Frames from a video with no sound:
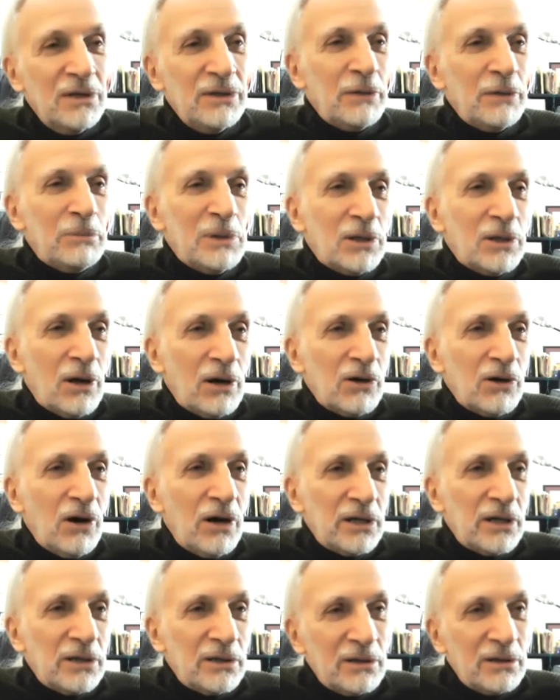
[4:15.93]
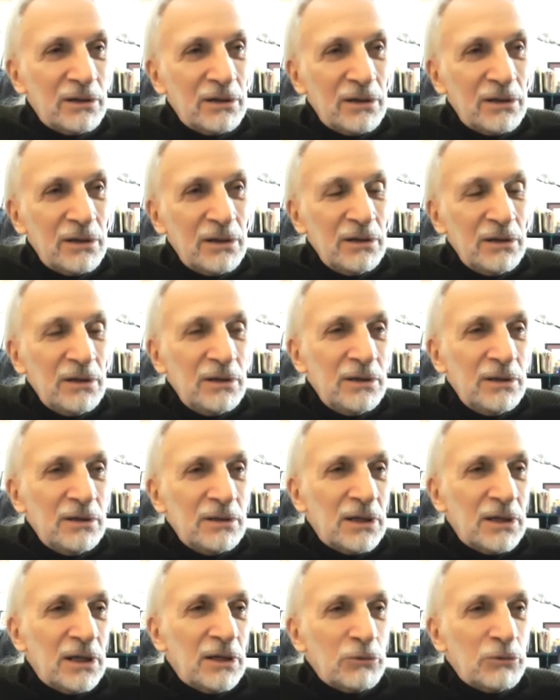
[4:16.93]
they'd be long gone,
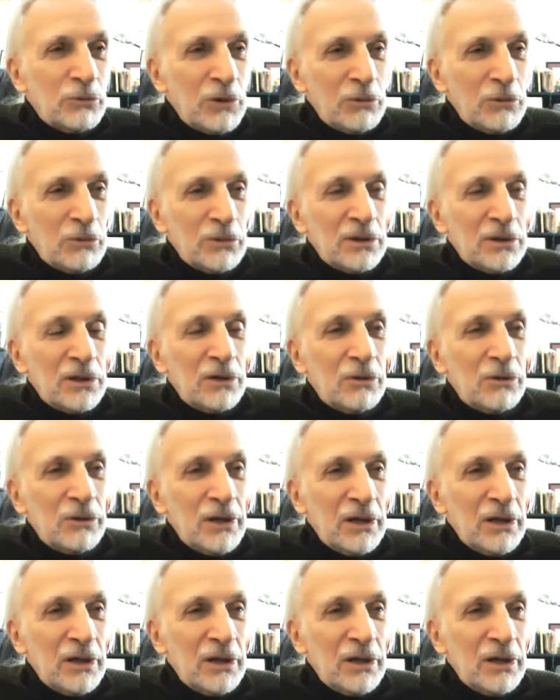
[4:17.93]
and we, you know,